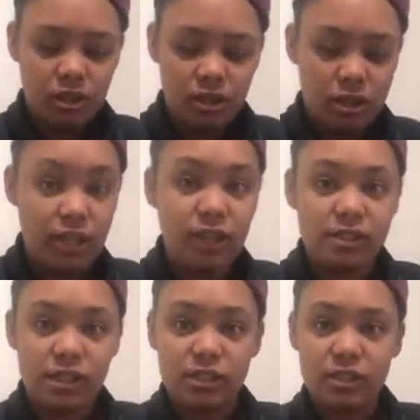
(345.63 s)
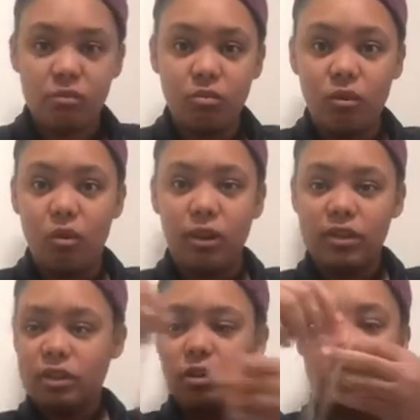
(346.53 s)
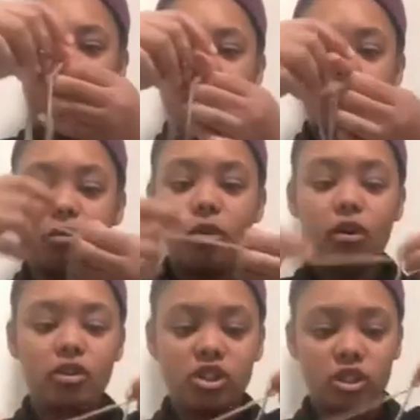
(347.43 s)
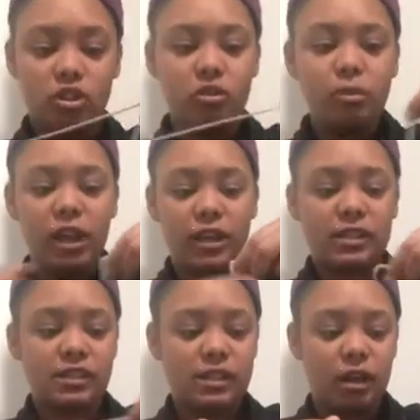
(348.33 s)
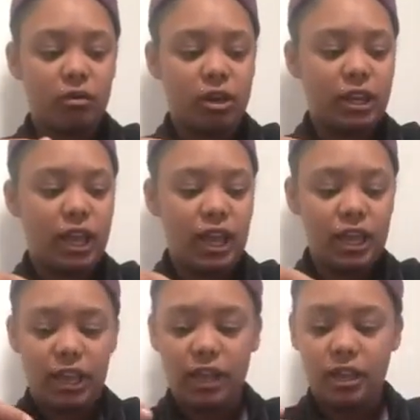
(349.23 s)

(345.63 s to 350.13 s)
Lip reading: This is going to go through our tube, and this is how we're going to hang it.